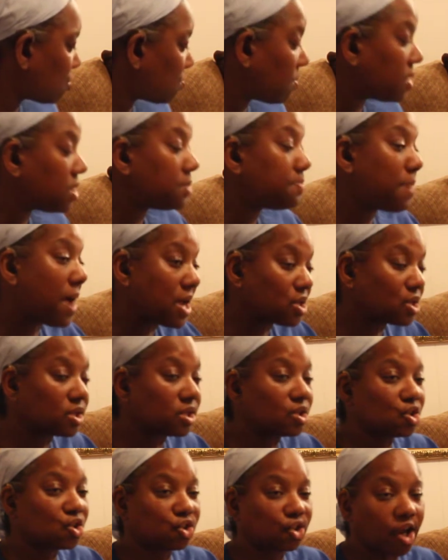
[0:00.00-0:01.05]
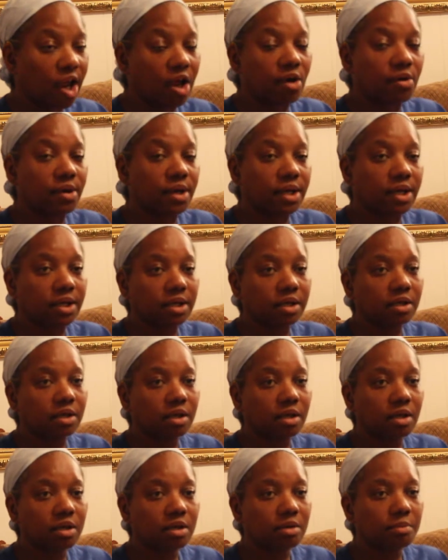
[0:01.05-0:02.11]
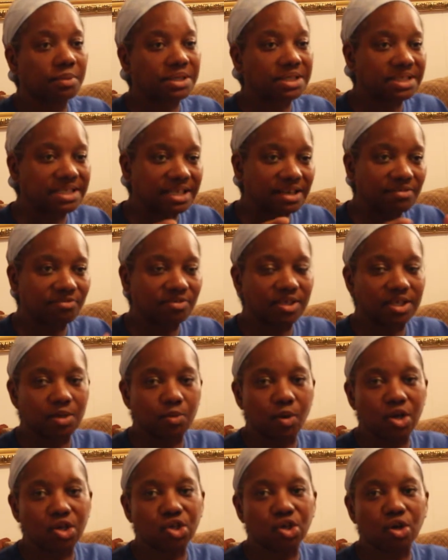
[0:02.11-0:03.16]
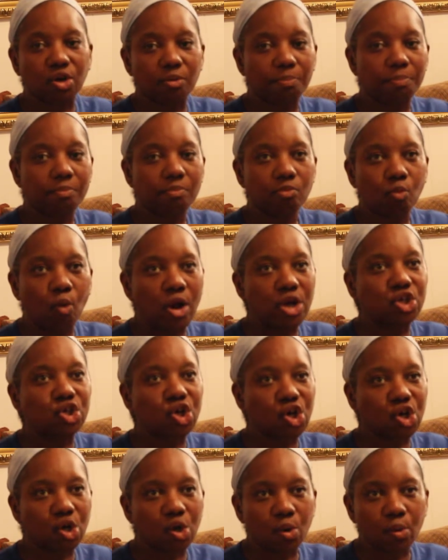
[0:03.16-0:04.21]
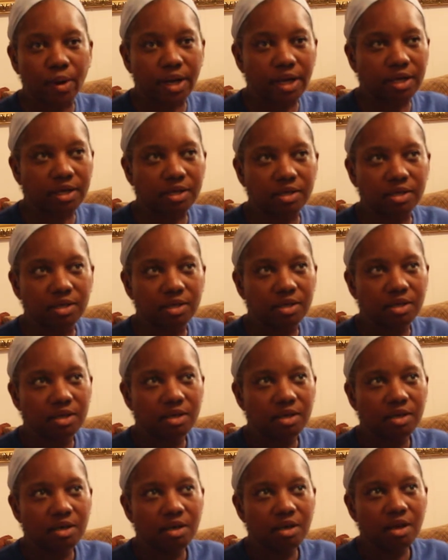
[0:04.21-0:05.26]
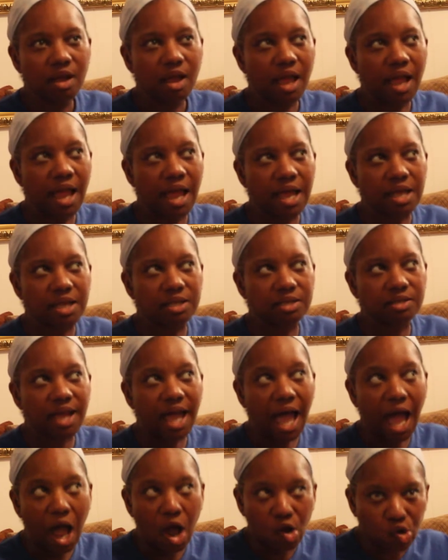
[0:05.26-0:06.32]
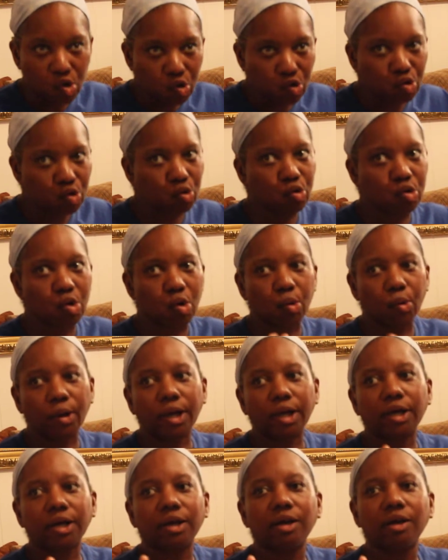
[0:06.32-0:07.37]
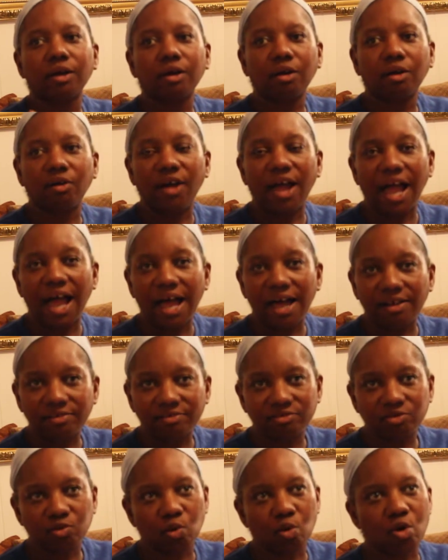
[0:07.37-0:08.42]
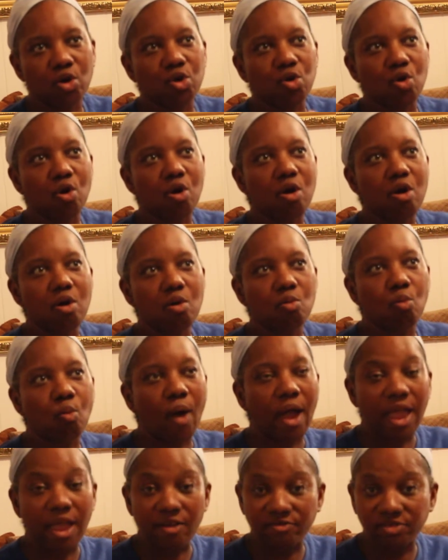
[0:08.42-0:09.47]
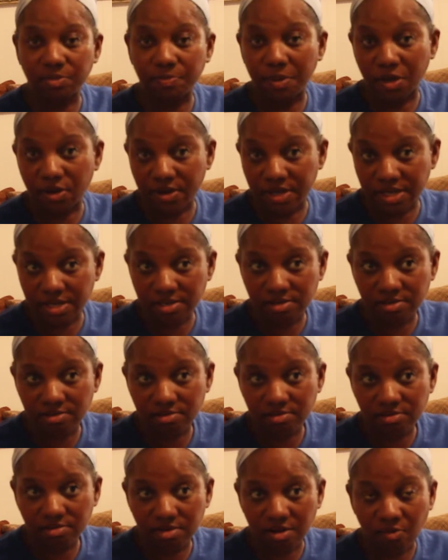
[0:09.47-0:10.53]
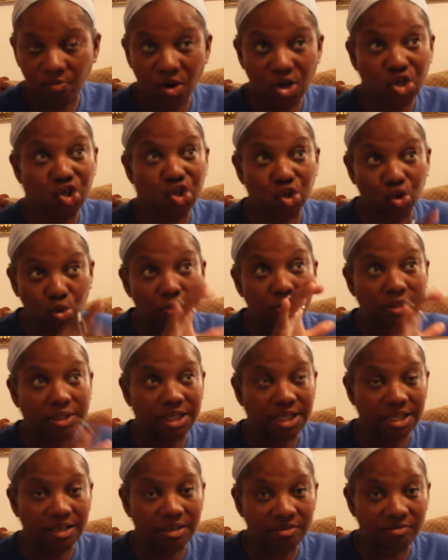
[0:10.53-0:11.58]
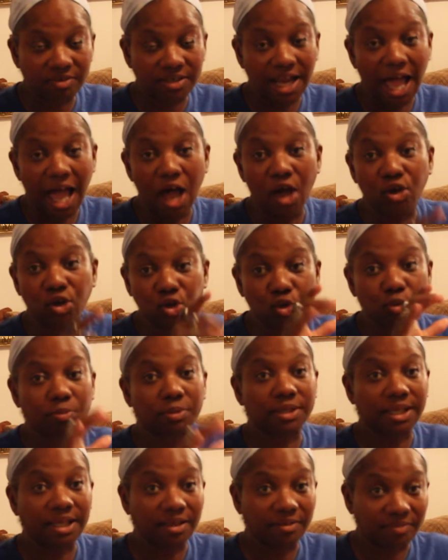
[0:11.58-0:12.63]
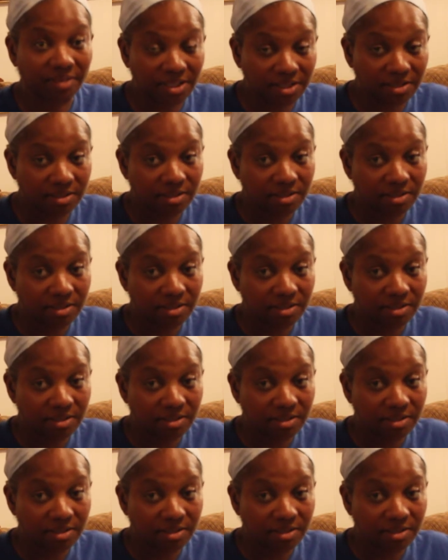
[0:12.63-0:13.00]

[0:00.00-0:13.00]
Especially sharing specifically what you're doing and how you do your craft or your way of spirit, of what you believe and how you believe it.